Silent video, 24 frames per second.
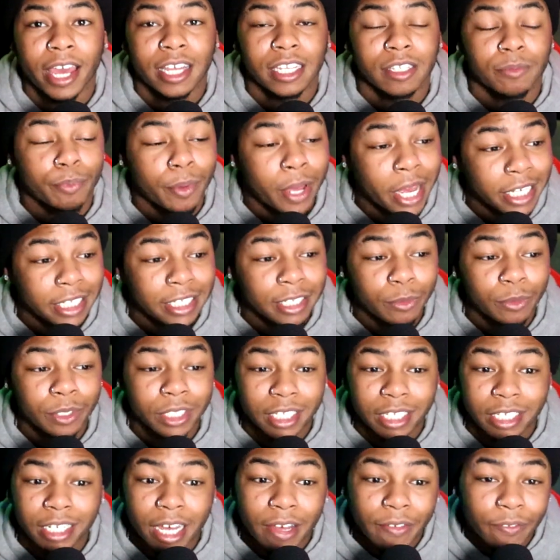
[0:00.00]
Especially with
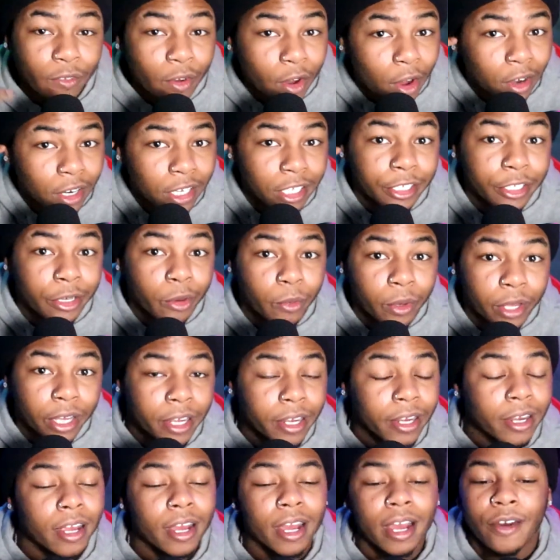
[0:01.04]
the devil all in your
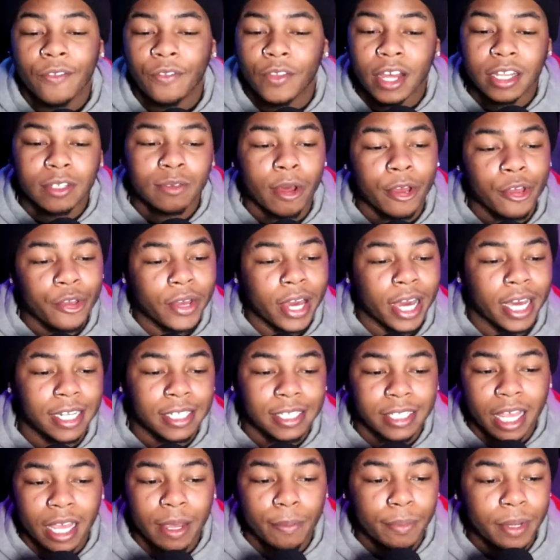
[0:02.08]
ear. That's why you got to
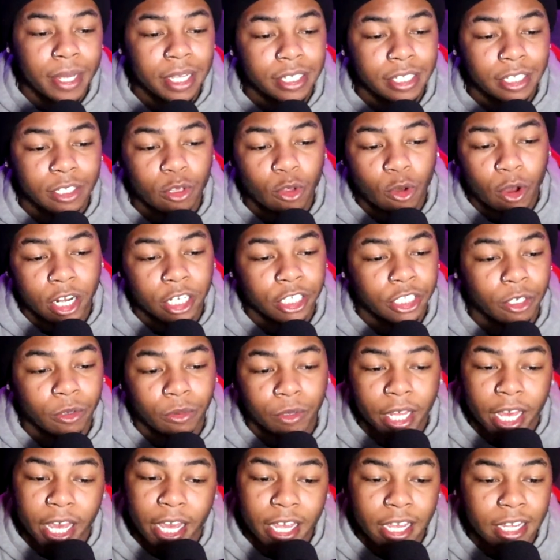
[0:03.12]
stay busy throughout your
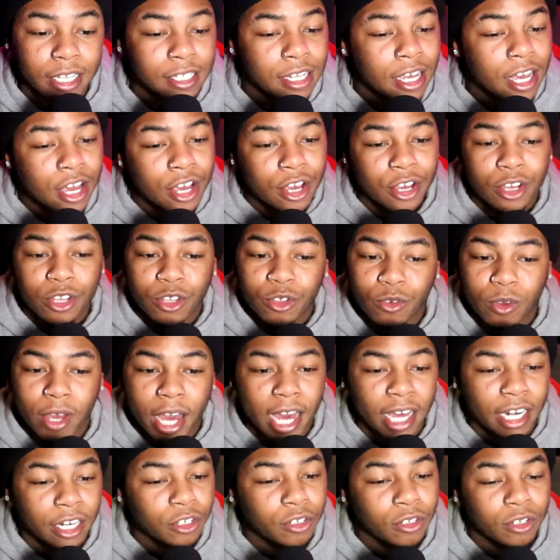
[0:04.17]
days. You
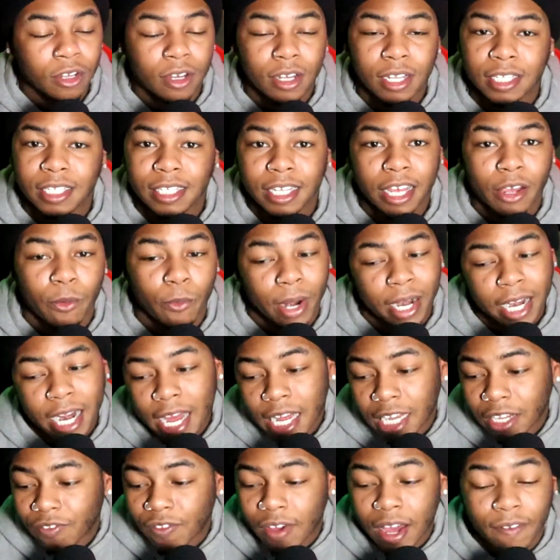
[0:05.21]
got to, you know what I'm saying? Right
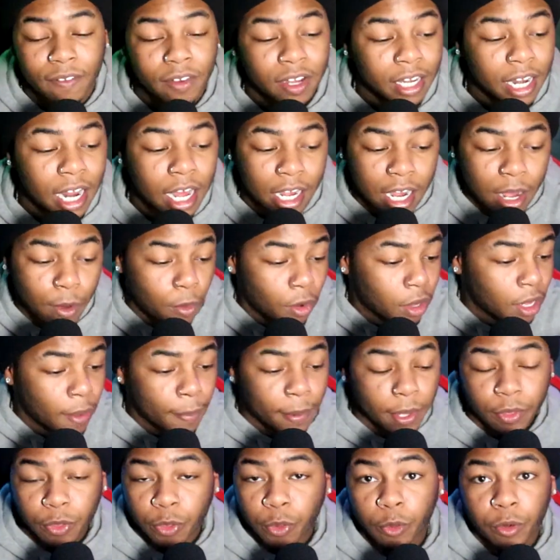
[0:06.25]
now it's five o'clock. I woke up
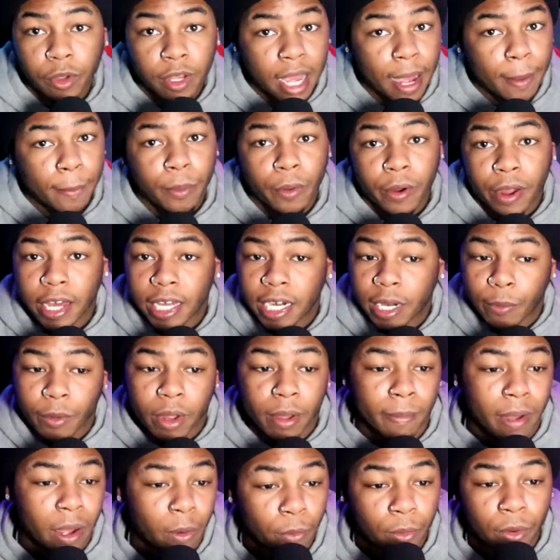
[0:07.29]
at three. I prayed. I
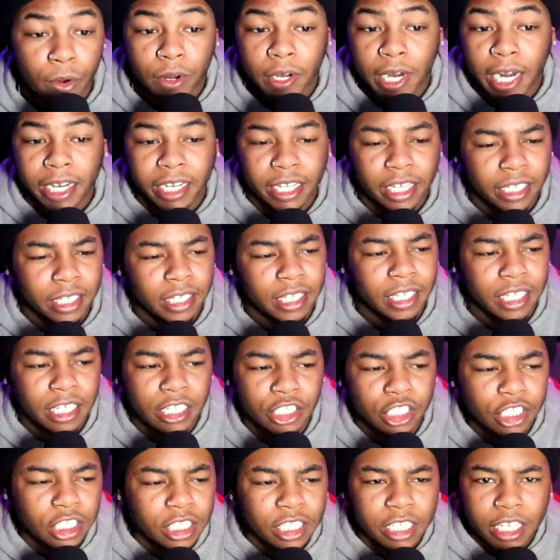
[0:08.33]
read my word. I did
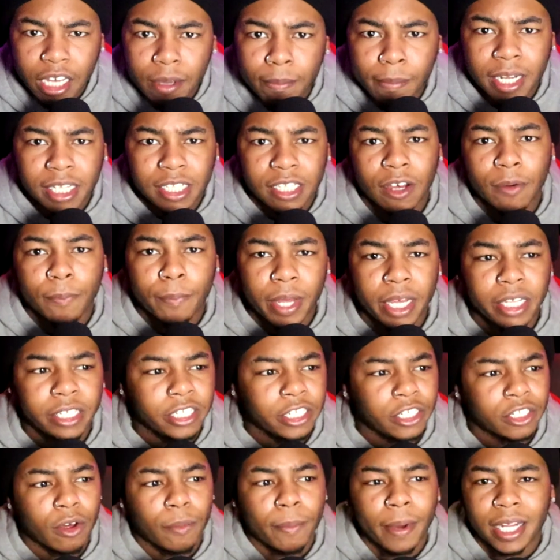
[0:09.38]
things just to keep myself busy.
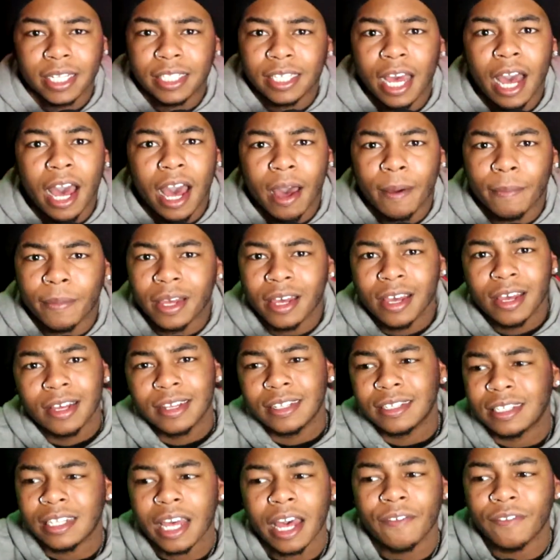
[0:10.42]
So by time
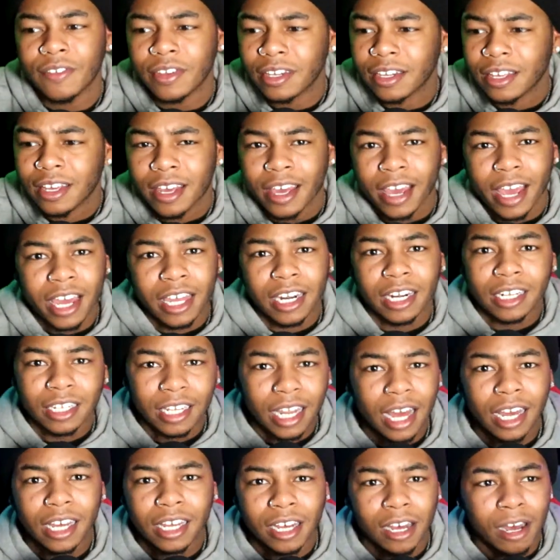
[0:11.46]
seven, eight
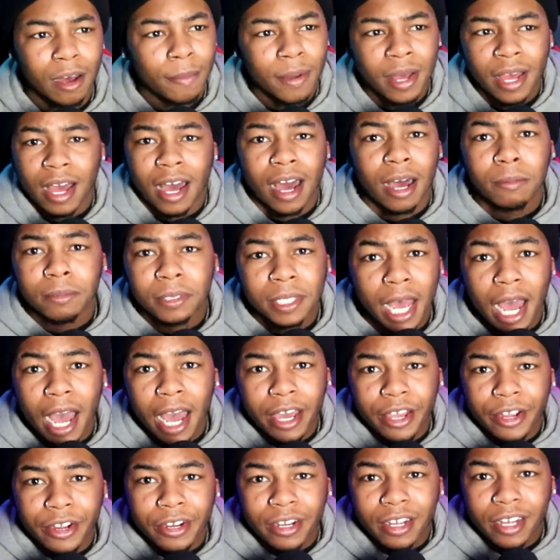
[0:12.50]
o'clock come, I'm
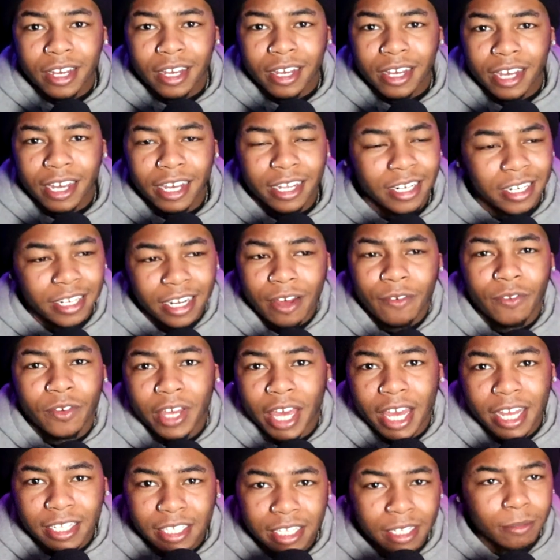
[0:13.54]
tired. And the devil
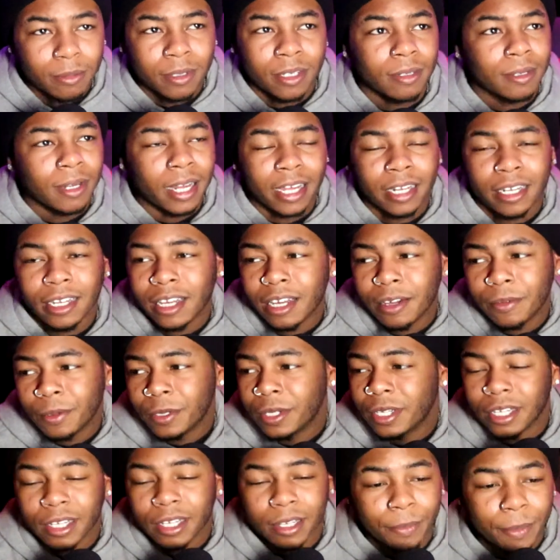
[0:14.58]
can't tempt me. I'm like, devil,
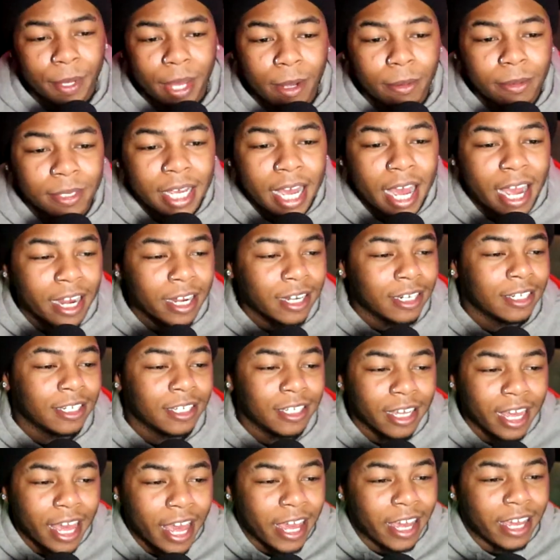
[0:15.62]
look, man, I'm tired.
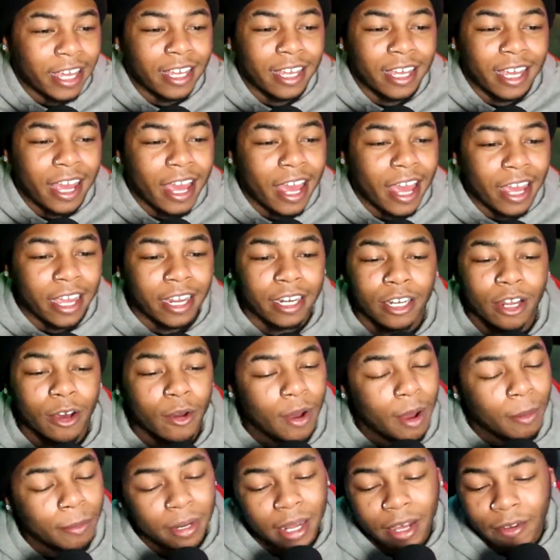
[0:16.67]
Look, hey, hey, no,
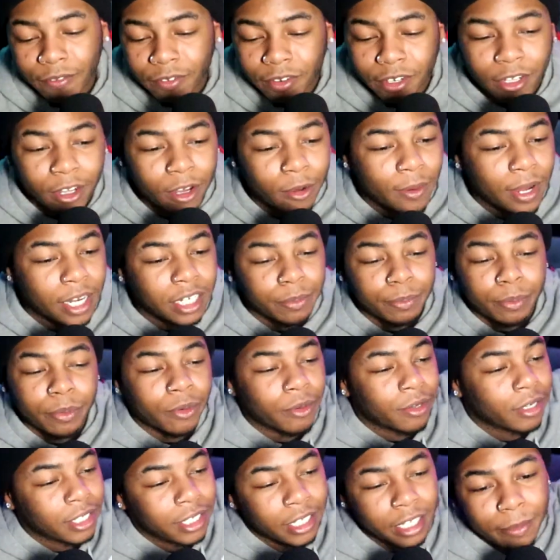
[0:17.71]
I'm not finna go watch
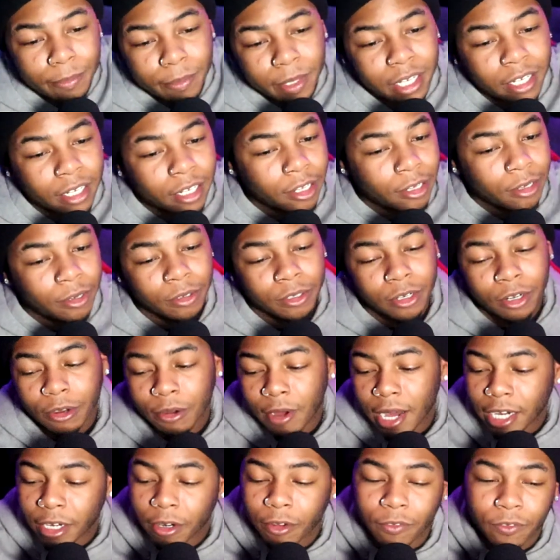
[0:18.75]
porn. Leave me alone. No,
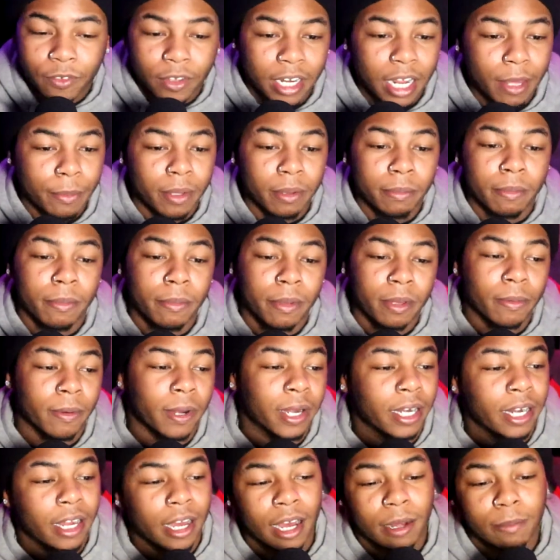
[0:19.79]
I don't feel like being my meat
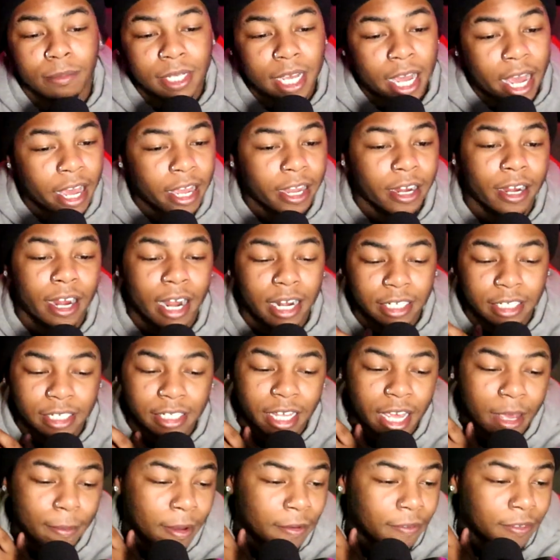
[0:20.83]
right now. I'm tired. I just
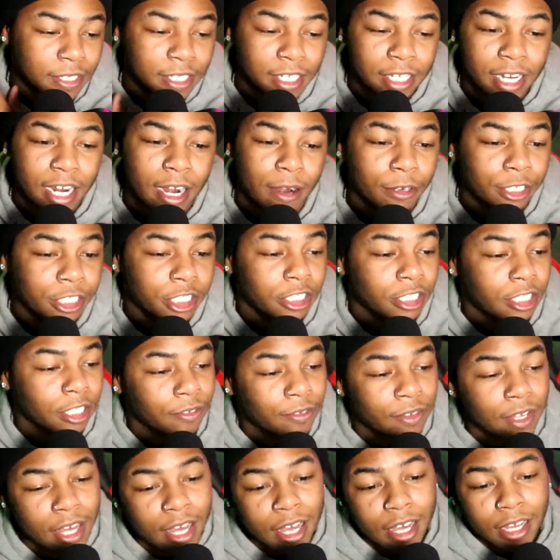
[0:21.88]
came off a 10 hour
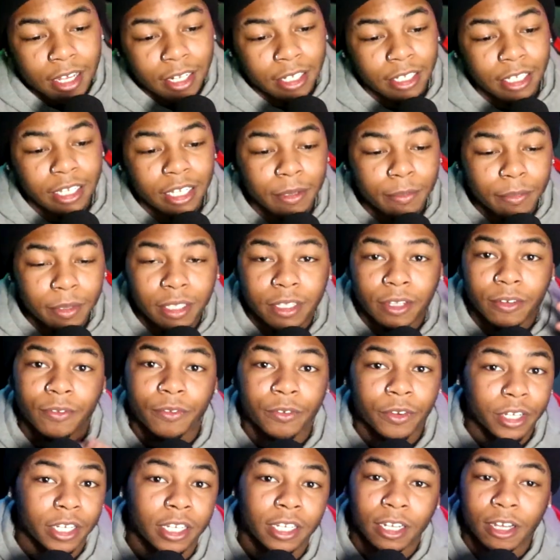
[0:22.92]
shift. Leave me the
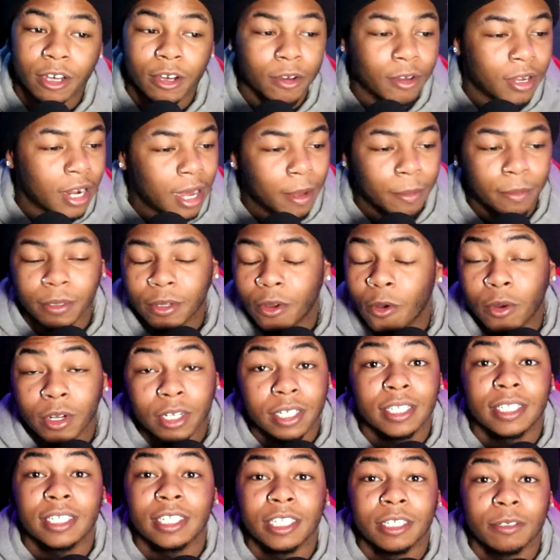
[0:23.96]
freak alone. I'm going to
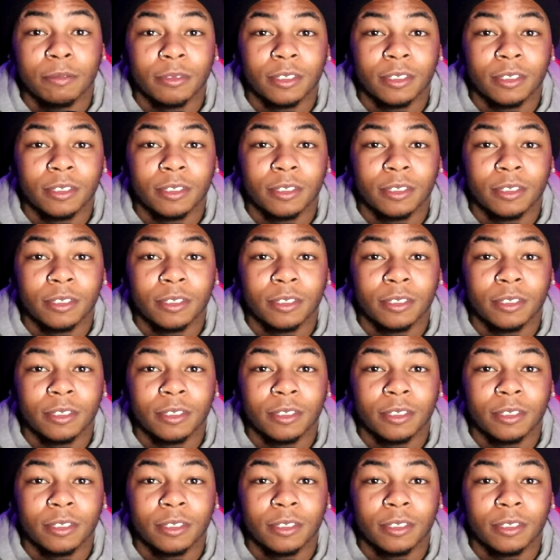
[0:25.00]
sleep.